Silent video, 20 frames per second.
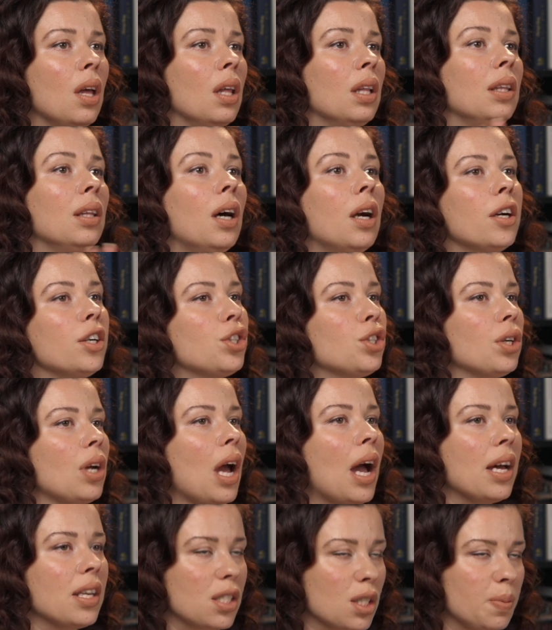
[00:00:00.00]
large
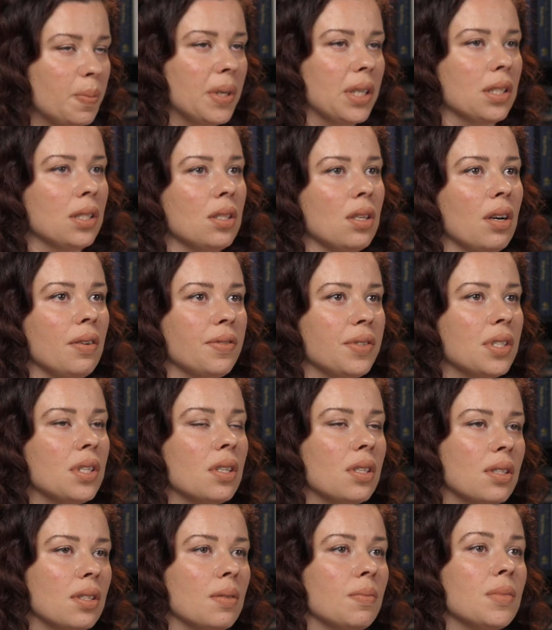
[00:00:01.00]
aspects of
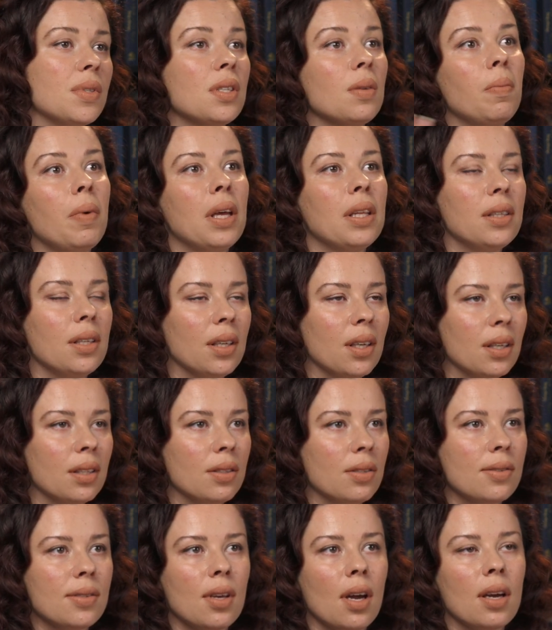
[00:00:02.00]
systems depending on
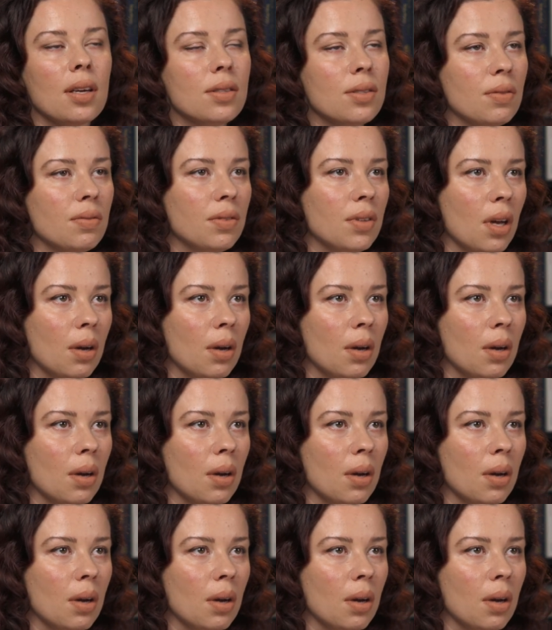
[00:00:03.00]
the size of the